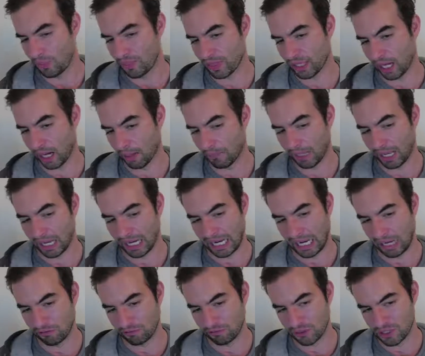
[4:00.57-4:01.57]
they got a
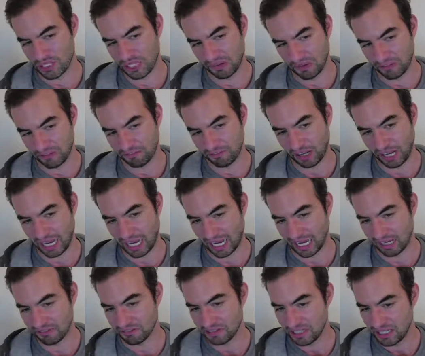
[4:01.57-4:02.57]
buyout for
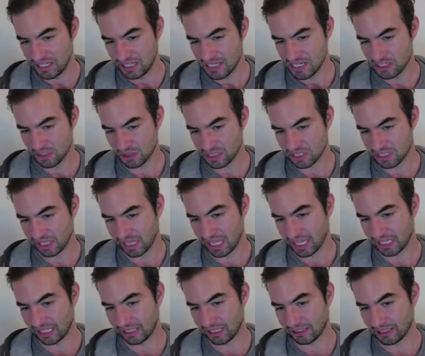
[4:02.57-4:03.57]
75. So it's
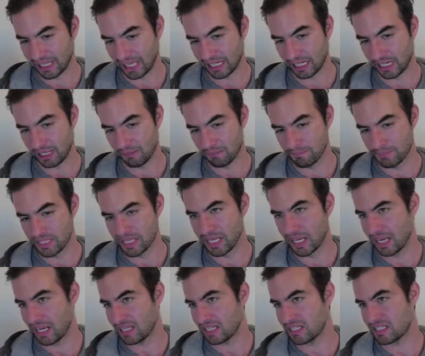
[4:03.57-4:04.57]
like kind of
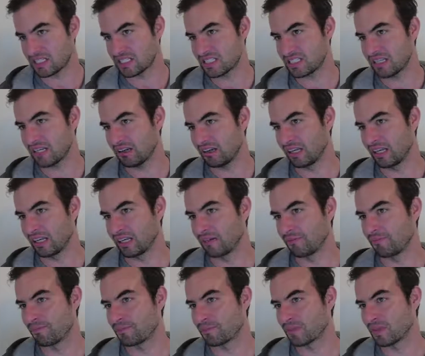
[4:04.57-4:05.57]
BS
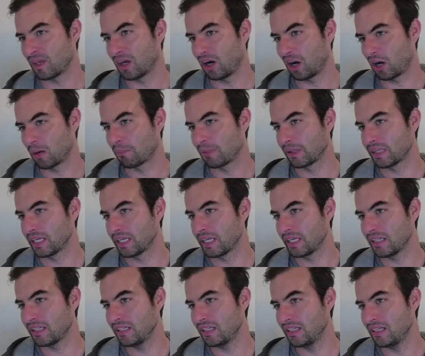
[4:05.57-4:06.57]
in our
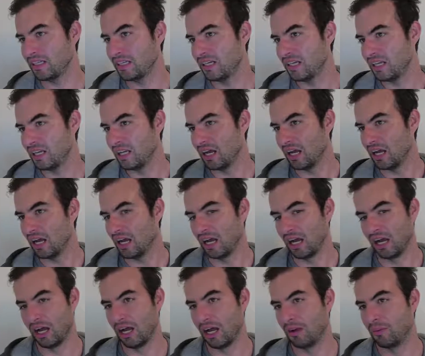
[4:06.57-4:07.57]
opinion.
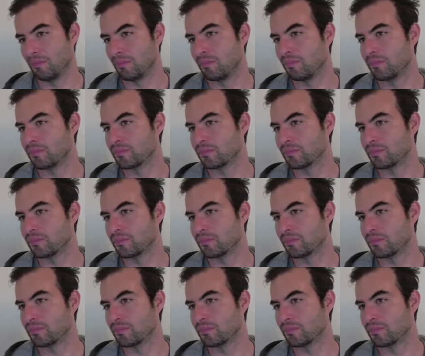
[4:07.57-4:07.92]
Um,